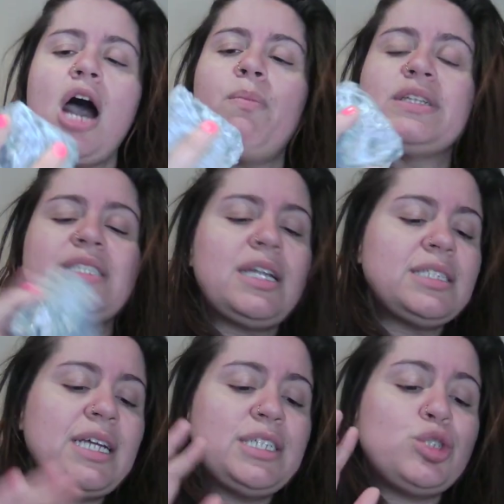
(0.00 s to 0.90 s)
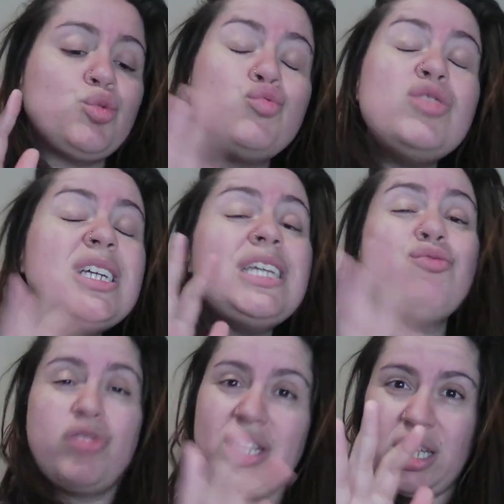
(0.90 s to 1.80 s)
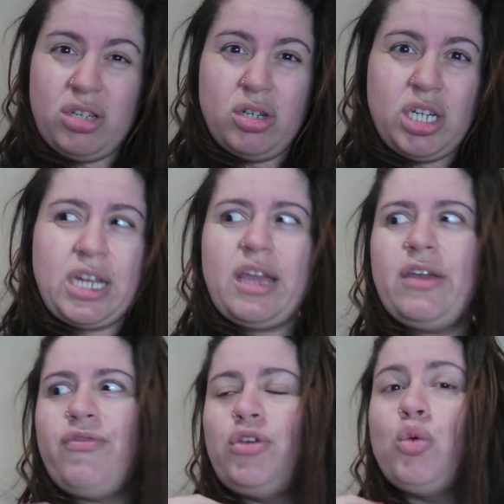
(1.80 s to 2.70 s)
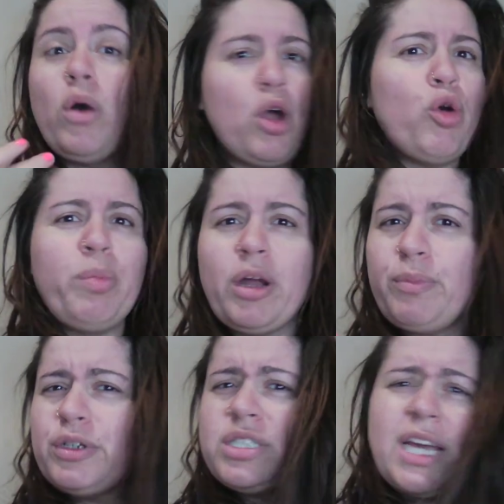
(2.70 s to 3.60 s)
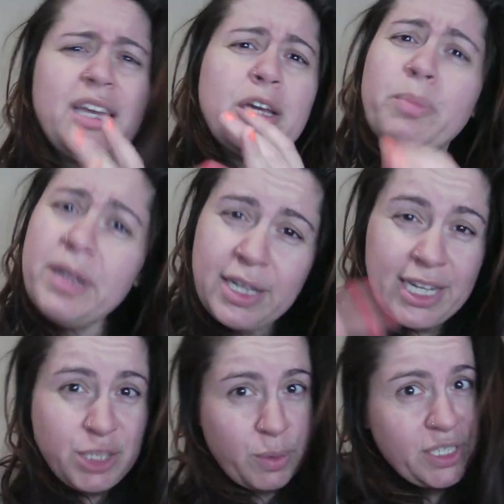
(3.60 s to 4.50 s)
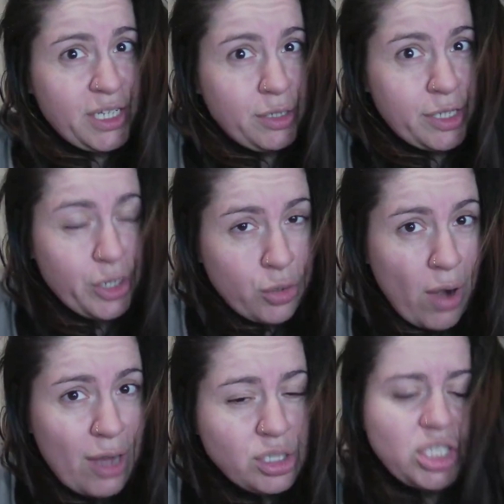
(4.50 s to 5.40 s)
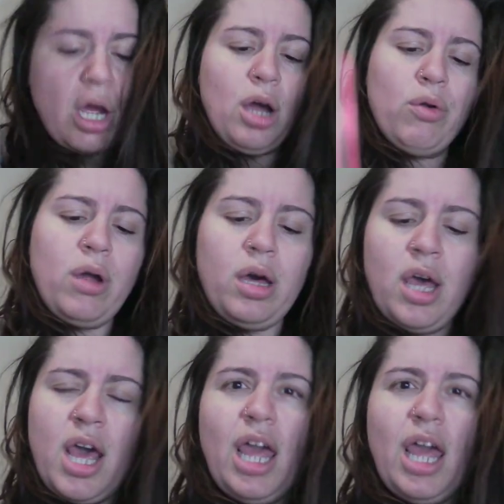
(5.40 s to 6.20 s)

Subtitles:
But Celestite is really, really good if you want to open up your psychic abilities, particularly your crown chakra,